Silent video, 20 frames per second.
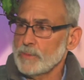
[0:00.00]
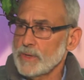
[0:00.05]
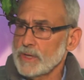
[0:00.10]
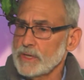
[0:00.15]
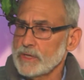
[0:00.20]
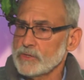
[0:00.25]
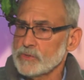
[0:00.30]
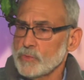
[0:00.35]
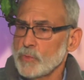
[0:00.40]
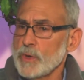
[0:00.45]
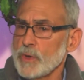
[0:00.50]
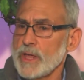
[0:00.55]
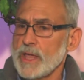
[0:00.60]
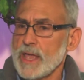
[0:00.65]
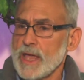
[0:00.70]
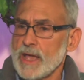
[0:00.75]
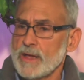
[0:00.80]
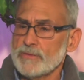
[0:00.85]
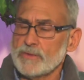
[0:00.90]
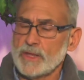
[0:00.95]
because we
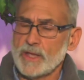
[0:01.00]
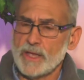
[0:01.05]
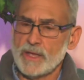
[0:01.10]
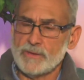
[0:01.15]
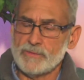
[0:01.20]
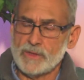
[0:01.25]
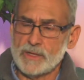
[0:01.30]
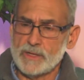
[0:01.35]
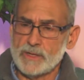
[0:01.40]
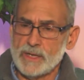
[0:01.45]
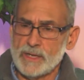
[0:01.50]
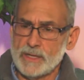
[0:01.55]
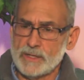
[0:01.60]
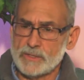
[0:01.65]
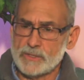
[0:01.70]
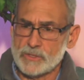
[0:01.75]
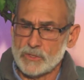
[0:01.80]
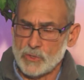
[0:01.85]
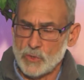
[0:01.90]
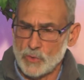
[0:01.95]
have to have a
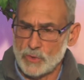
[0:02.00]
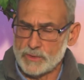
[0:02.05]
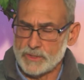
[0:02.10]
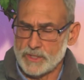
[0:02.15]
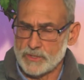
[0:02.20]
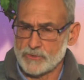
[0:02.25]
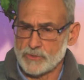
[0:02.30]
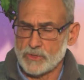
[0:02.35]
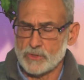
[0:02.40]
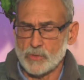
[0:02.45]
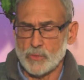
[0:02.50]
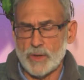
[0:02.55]
school district,